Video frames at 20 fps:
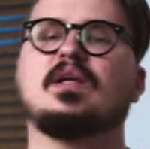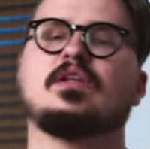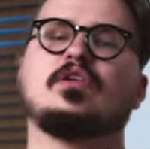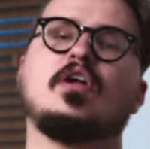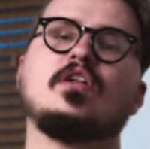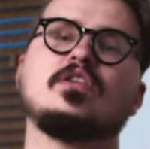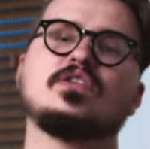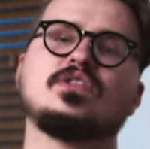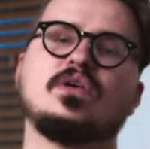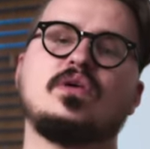But
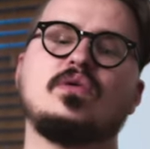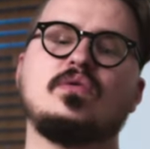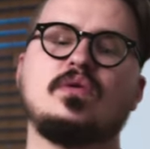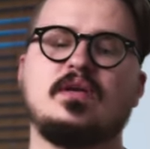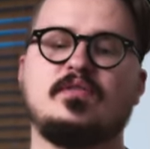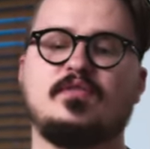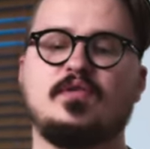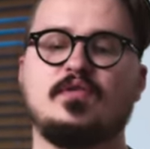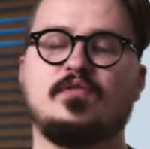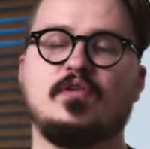also,
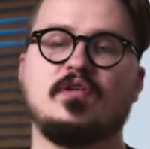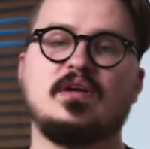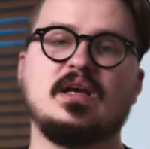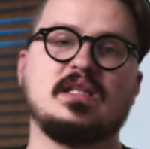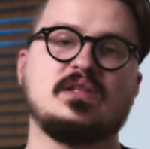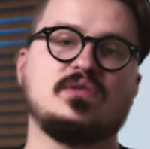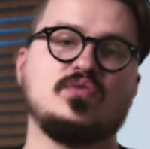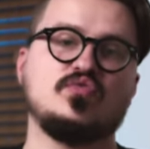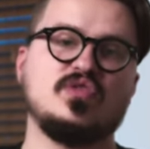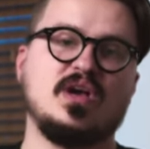if you
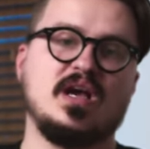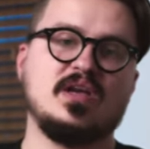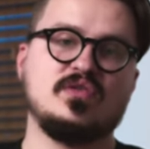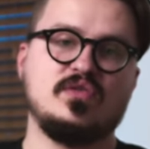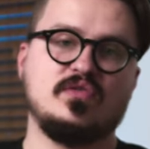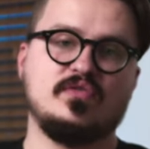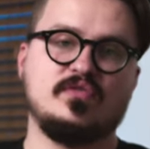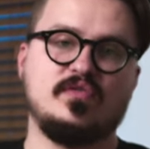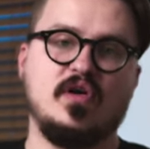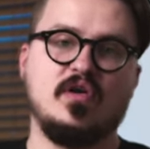forget to charge
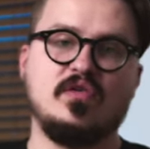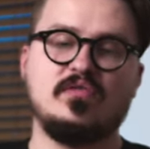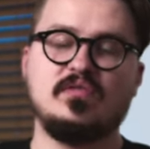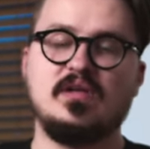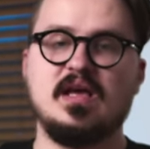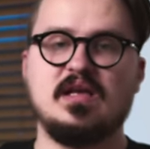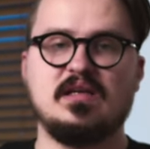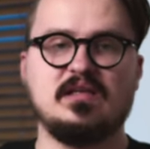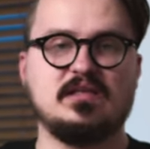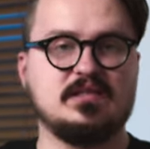your phone
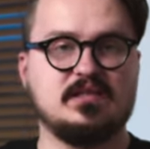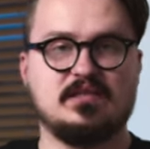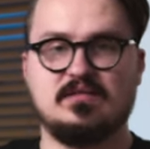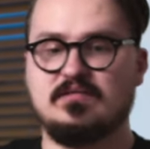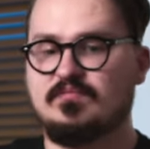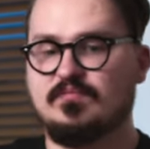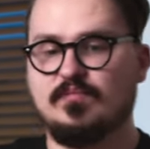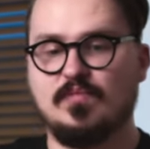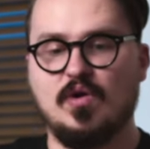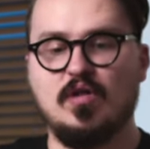and
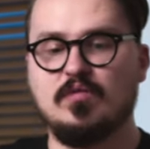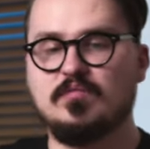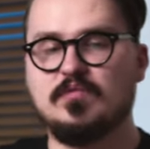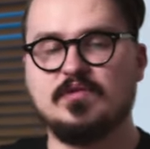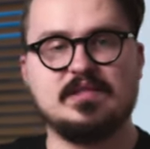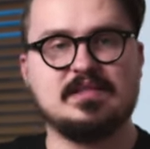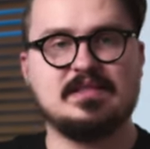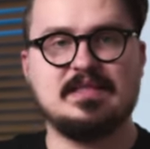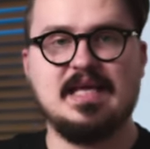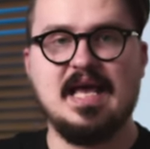it's almost